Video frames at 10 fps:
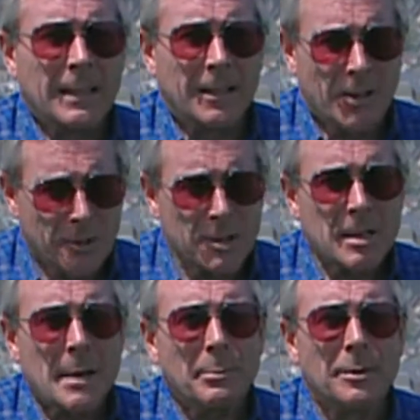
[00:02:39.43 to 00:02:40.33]
another
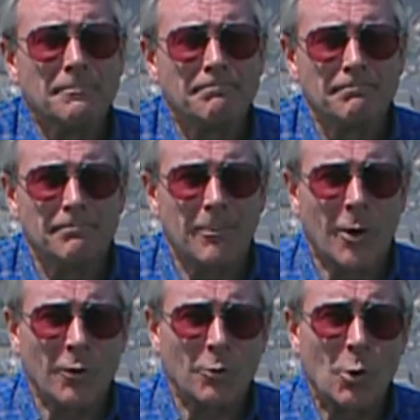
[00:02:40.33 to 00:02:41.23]
step
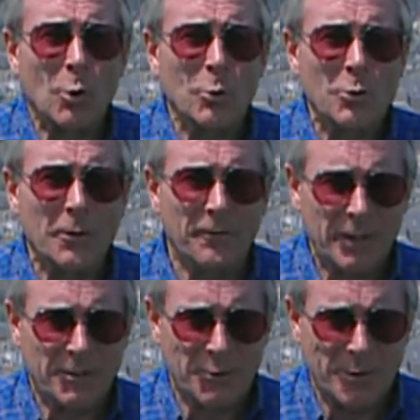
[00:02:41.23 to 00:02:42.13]
on the road to
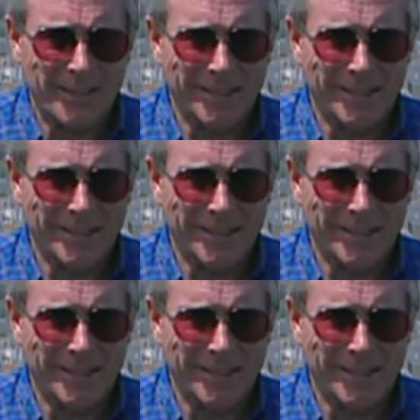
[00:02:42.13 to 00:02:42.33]
victory.